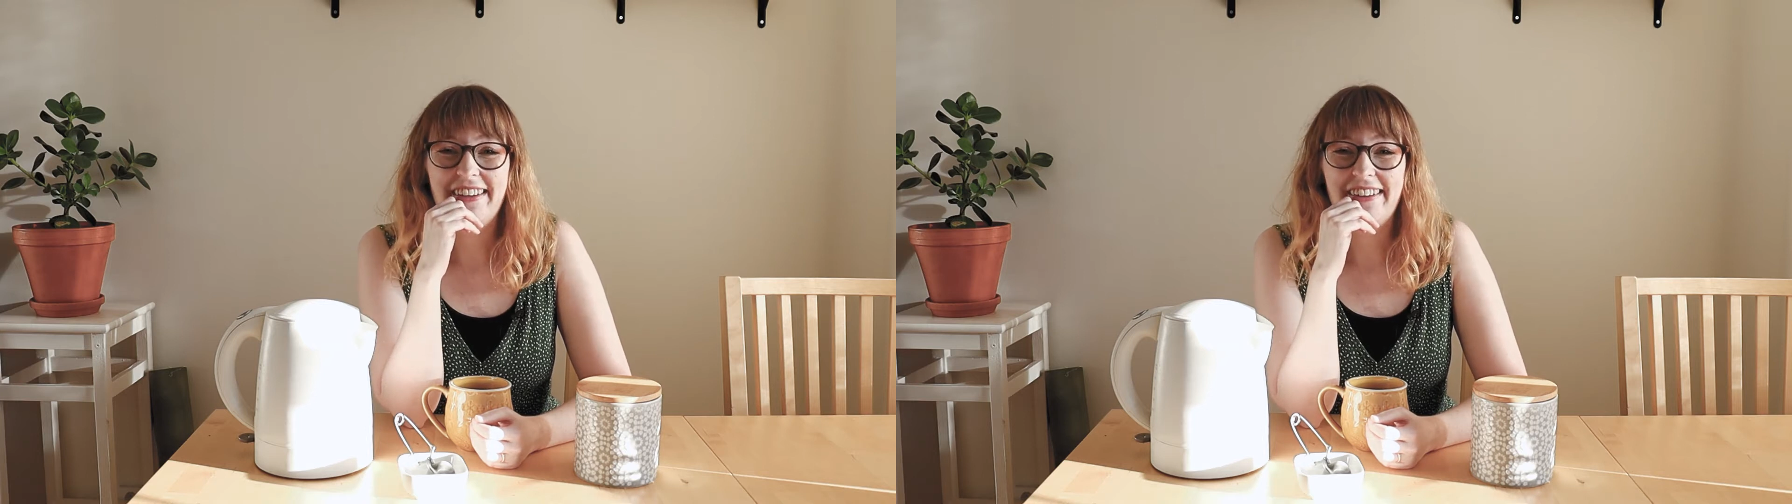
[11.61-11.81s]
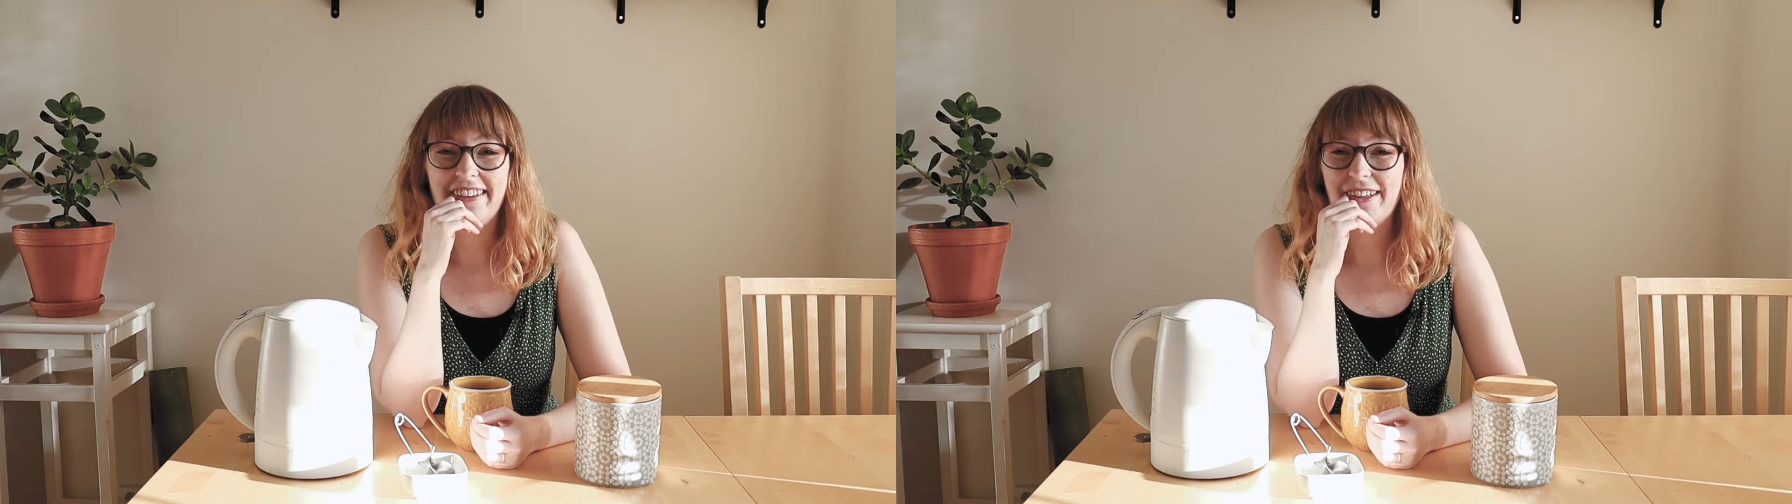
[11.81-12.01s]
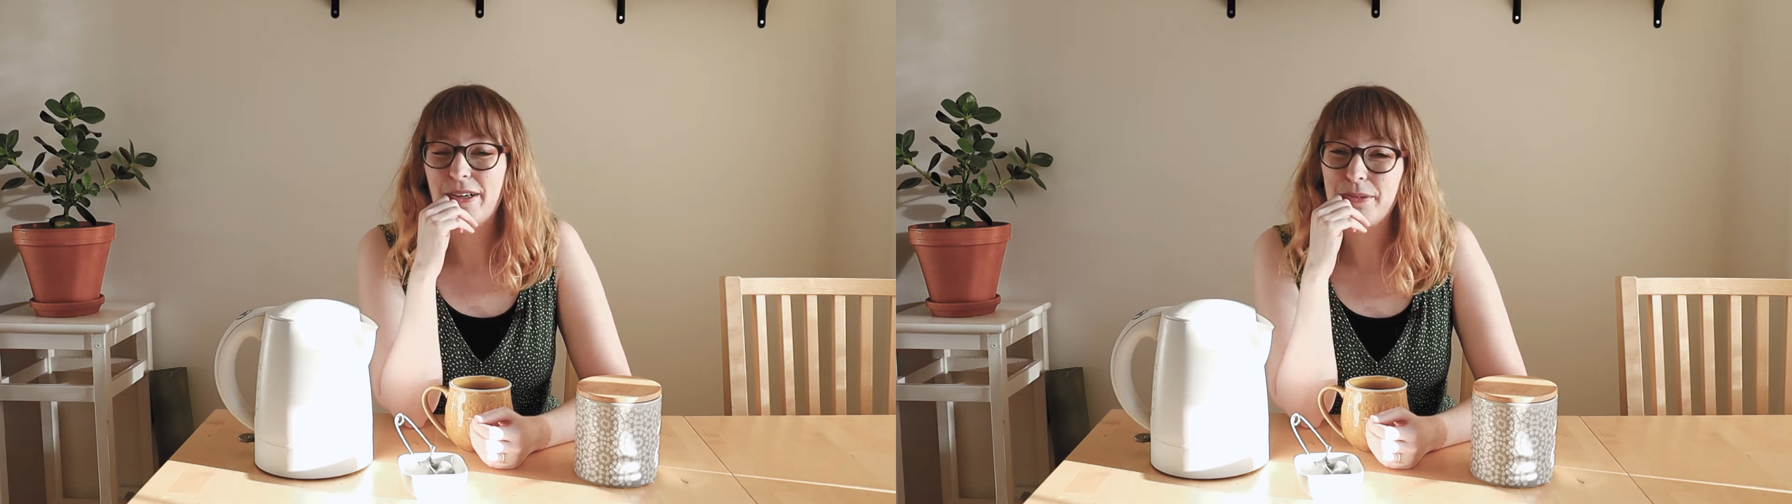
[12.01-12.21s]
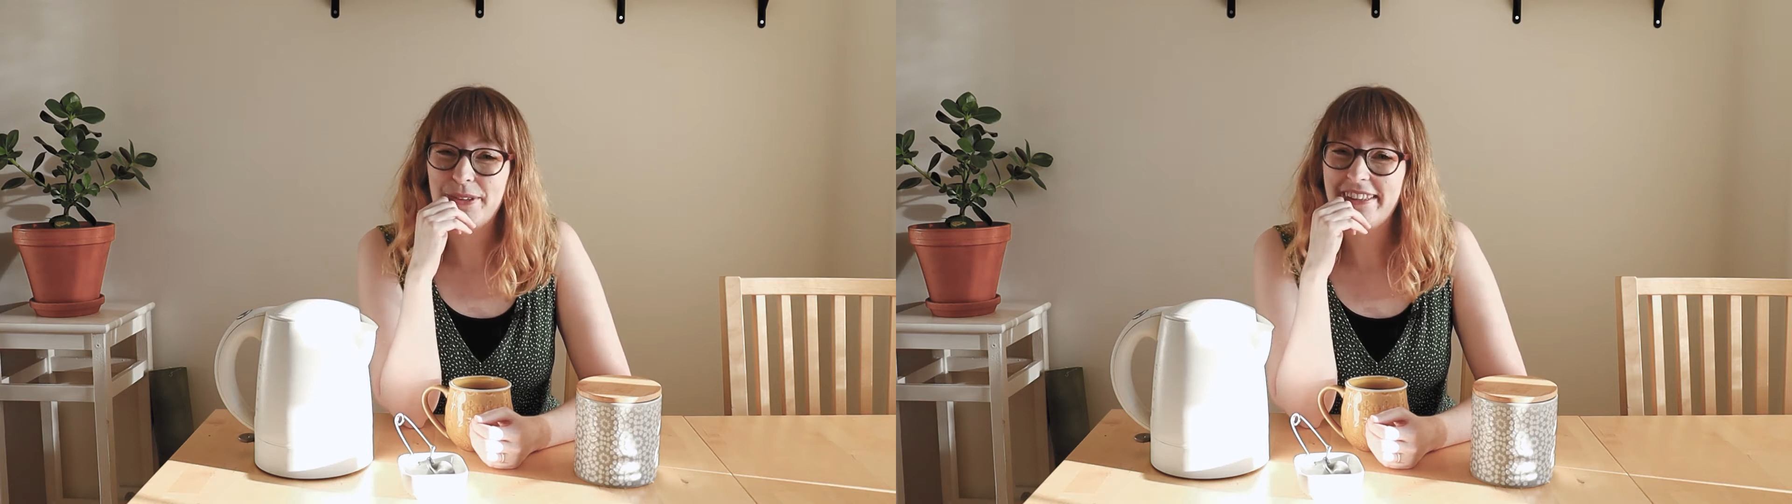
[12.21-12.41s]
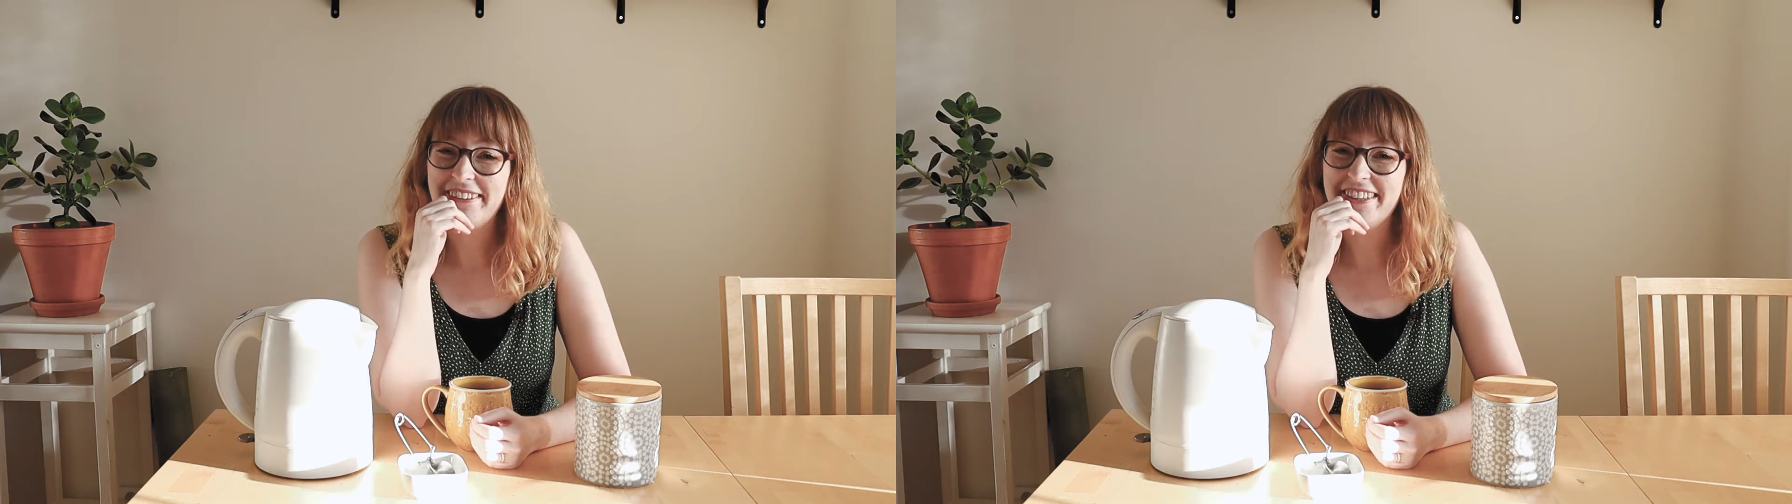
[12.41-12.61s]
a
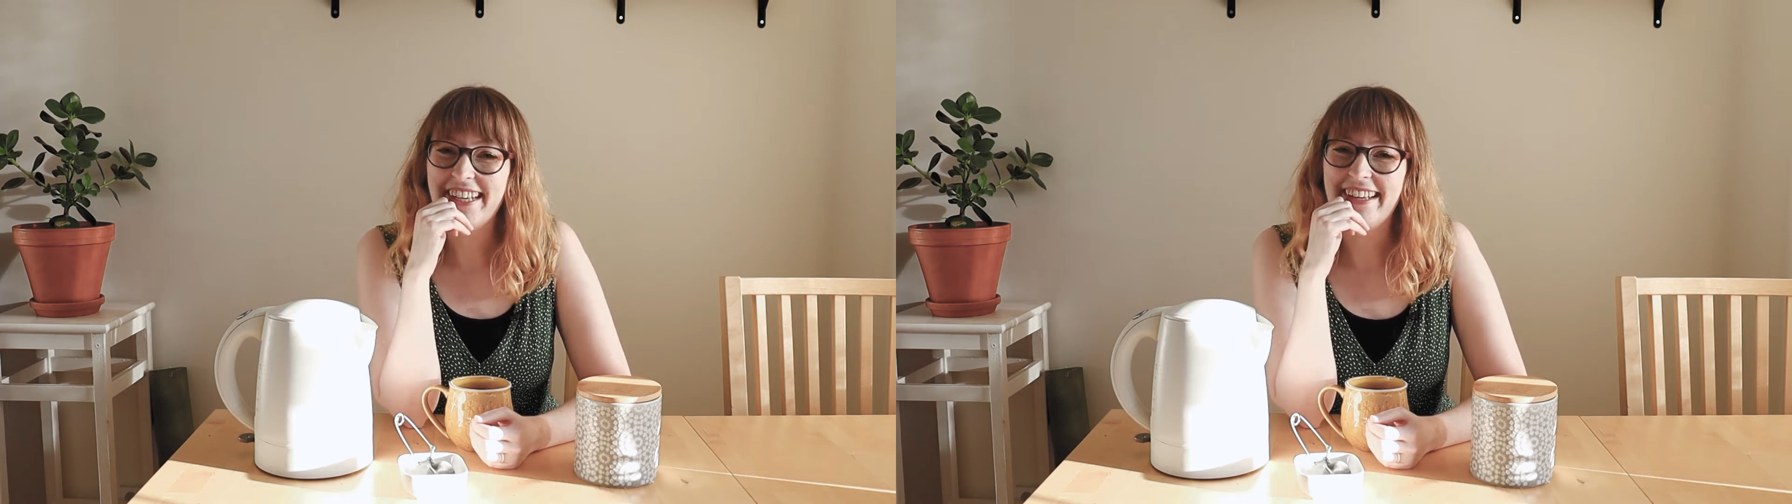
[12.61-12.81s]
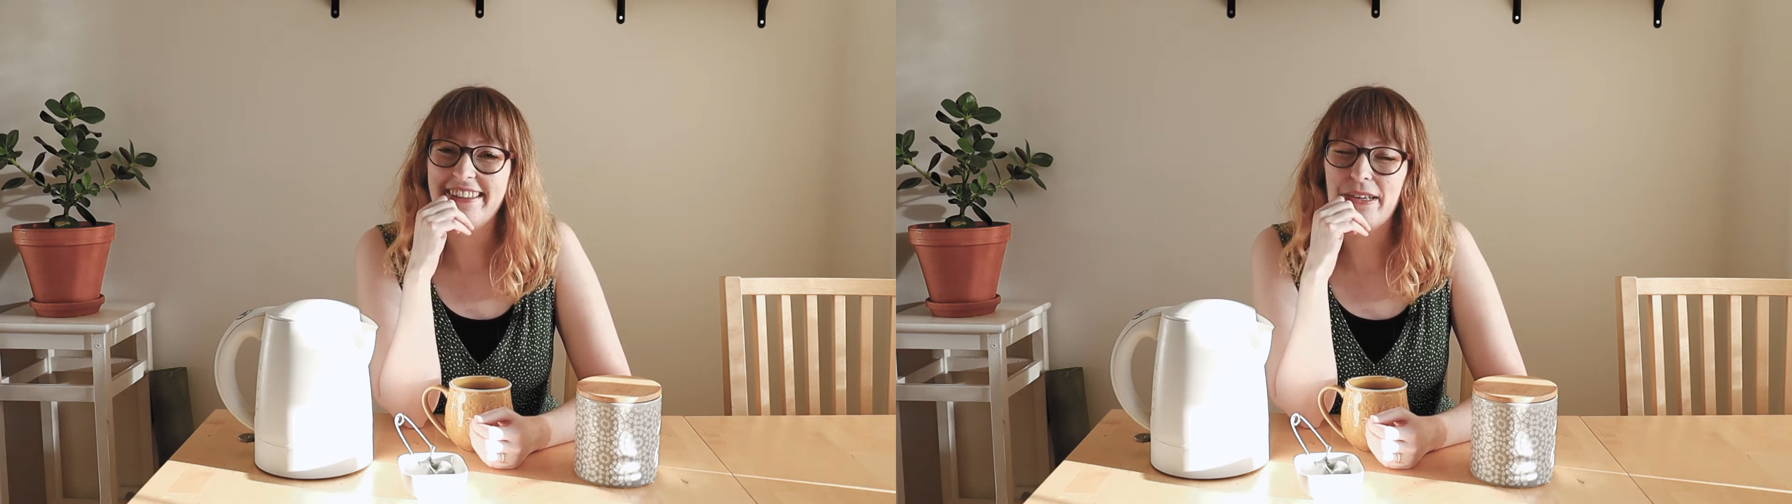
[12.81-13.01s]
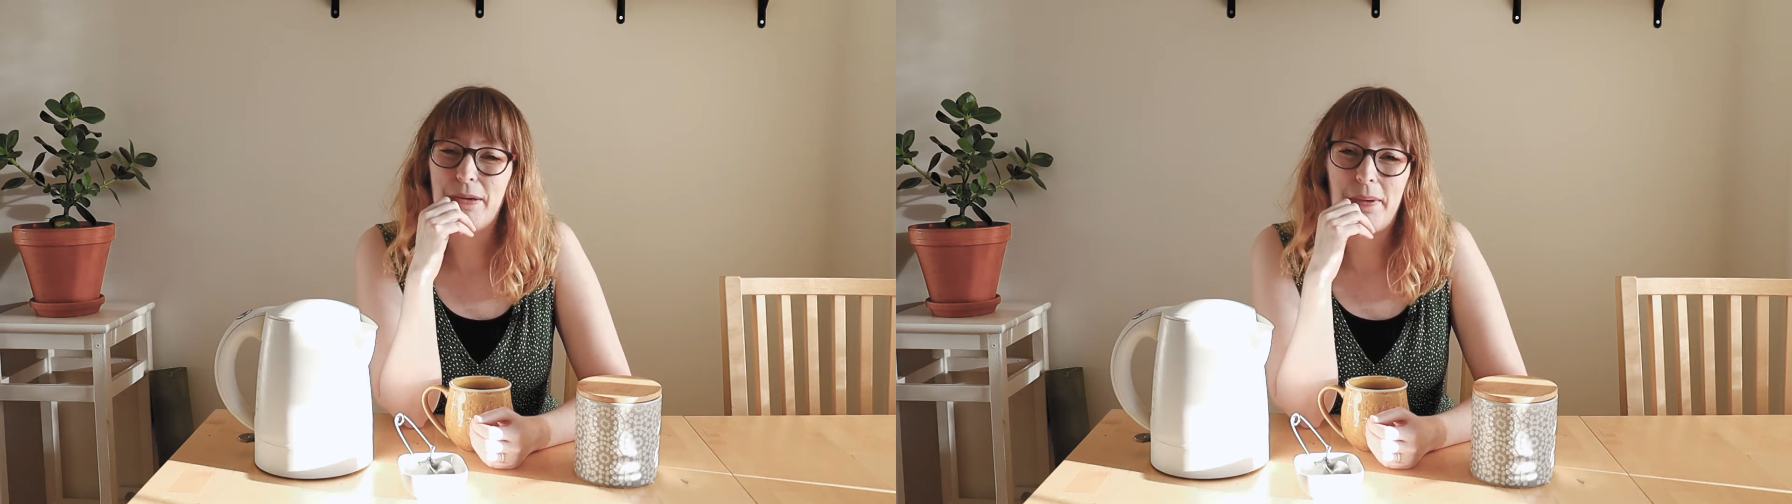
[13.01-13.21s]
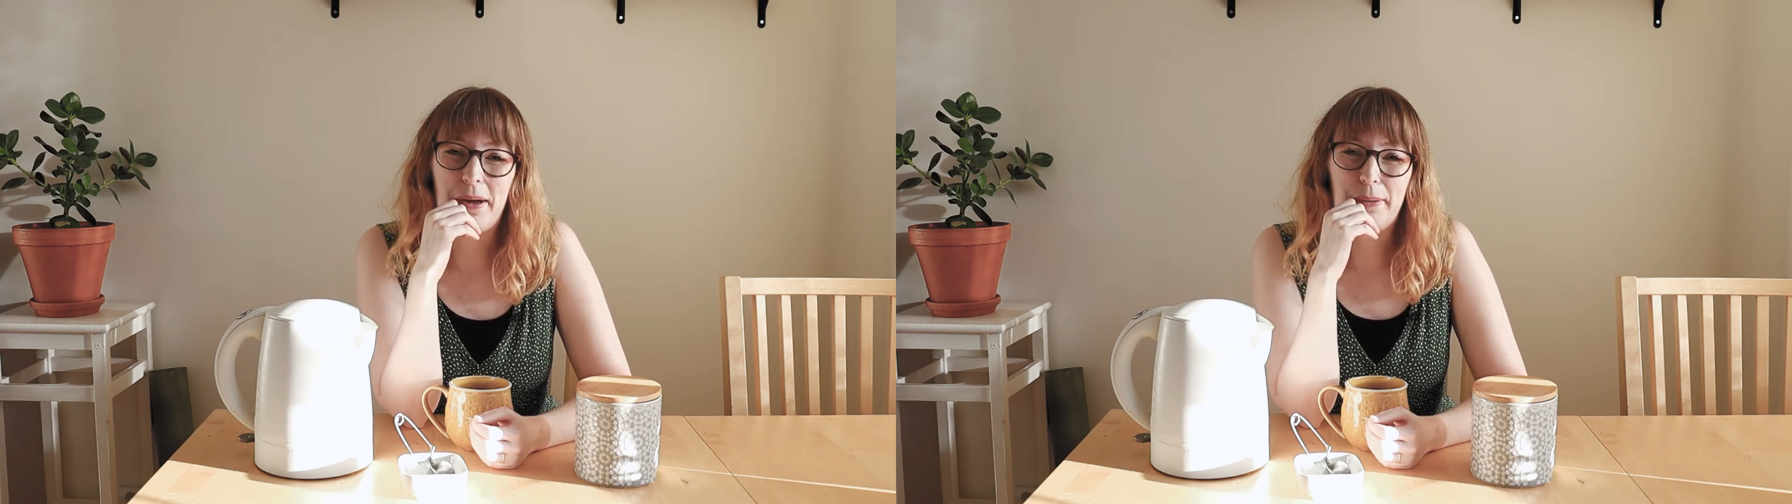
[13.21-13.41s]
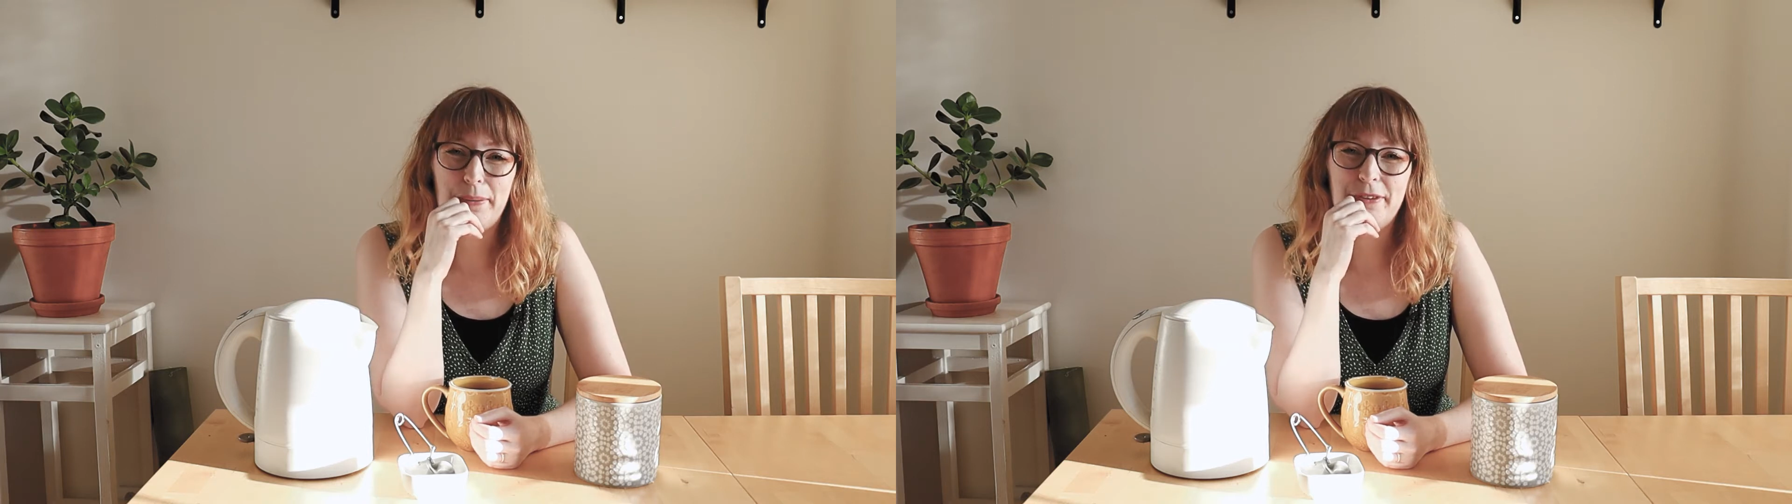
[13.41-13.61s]
cozy little chat
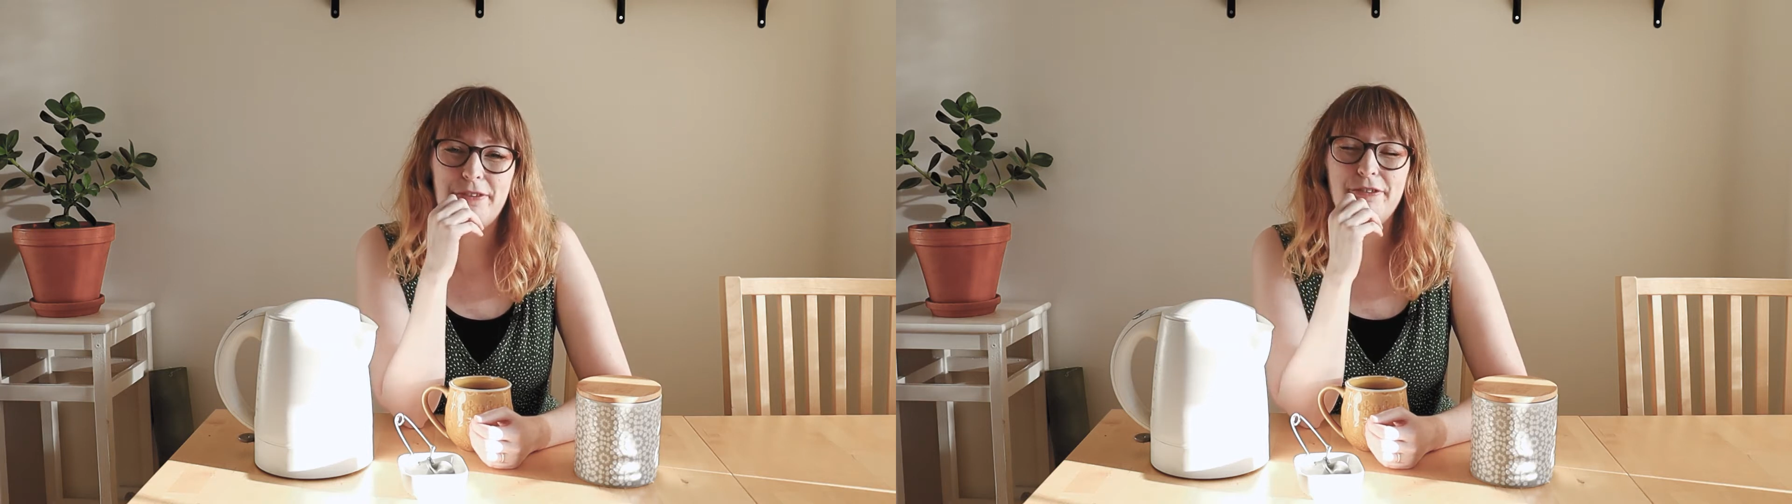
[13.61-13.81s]
about